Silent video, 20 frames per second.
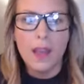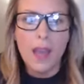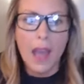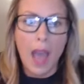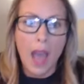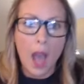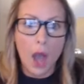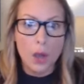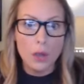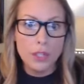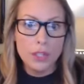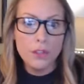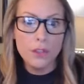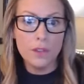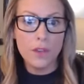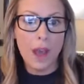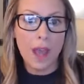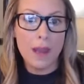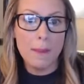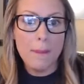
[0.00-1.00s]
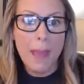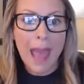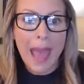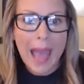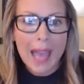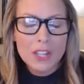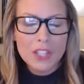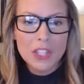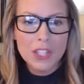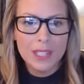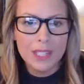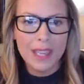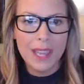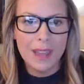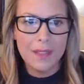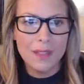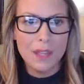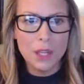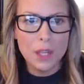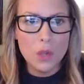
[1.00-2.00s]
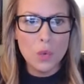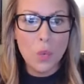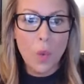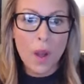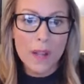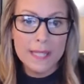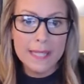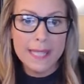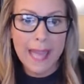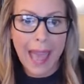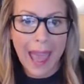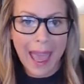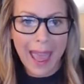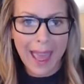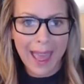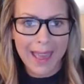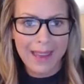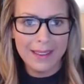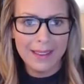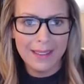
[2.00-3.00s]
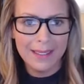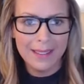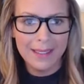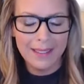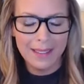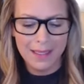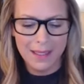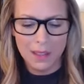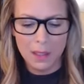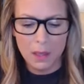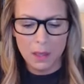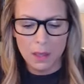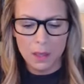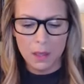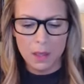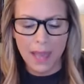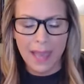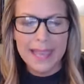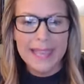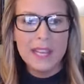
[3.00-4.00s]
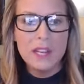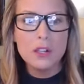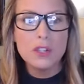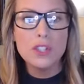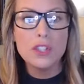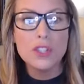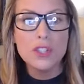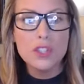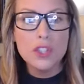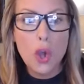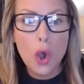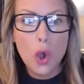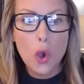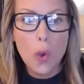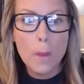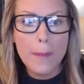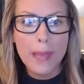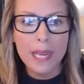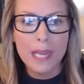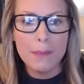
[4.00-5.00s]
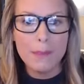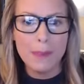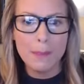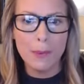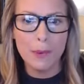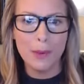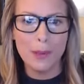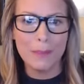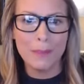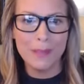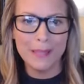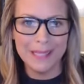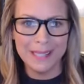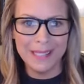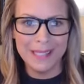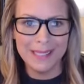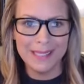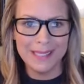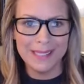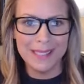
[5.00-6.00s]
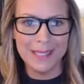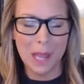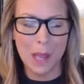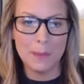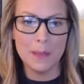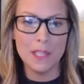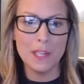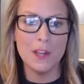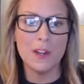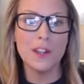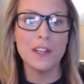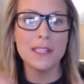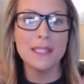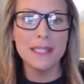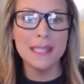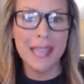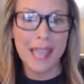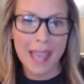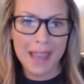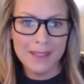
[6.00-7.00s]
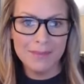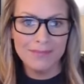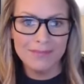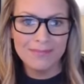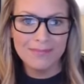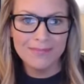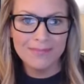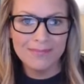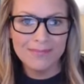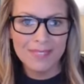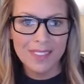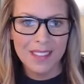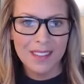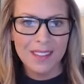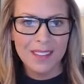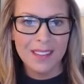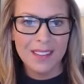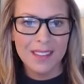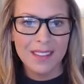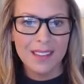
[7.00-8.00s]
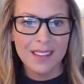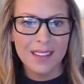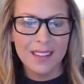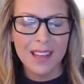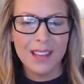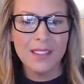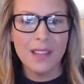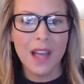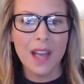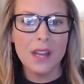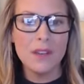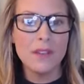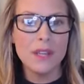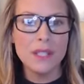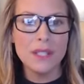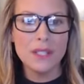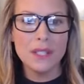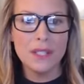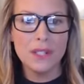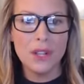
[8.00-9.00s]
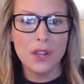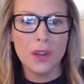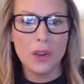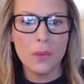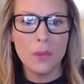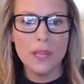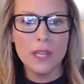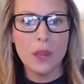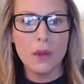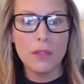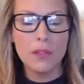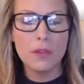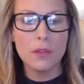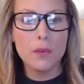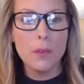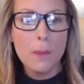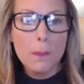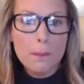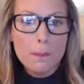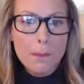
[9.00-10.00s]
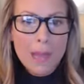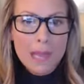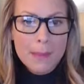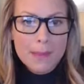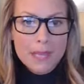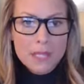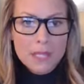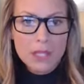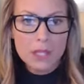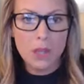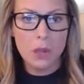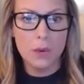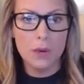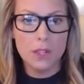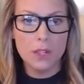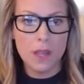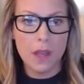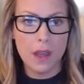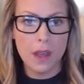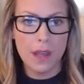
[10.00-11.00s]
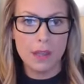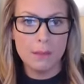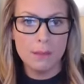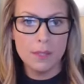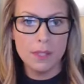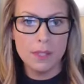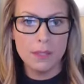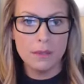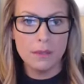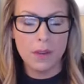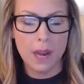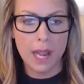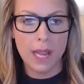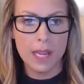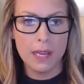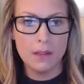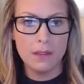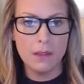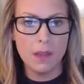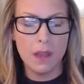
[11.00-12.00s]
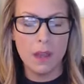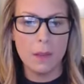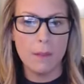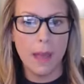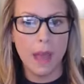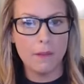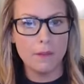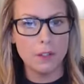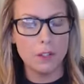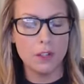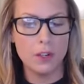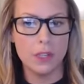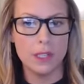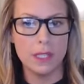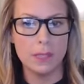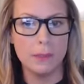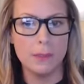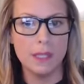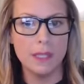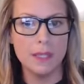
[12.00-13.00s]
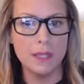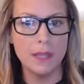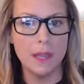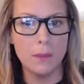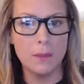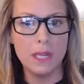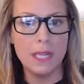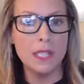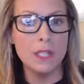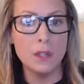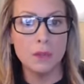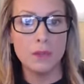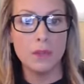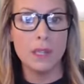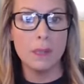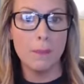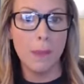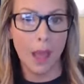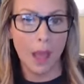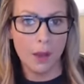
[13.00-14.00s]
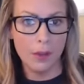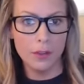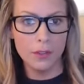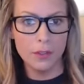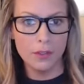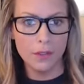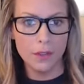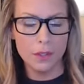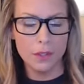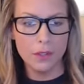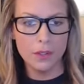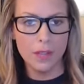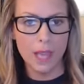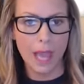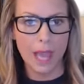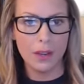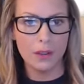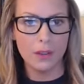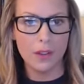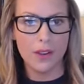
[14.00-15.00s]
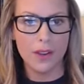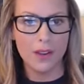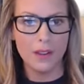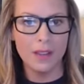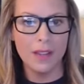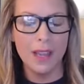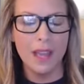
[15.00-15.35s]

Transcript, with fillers: How do you find passion again that you once had? I hear so many people complaining this time of year because, again, a lot of us, you know, we go through maybe slower times, right, um, after Christmas, and we need to rebound for the new catalog.